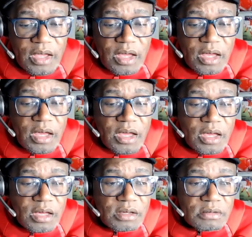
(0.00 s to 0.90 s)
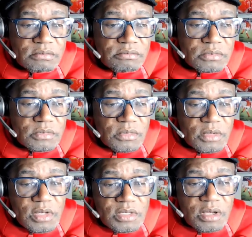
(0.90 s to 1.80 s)

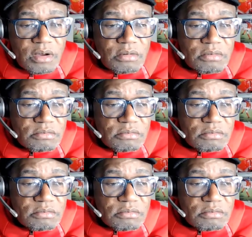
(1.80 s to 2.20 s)
So,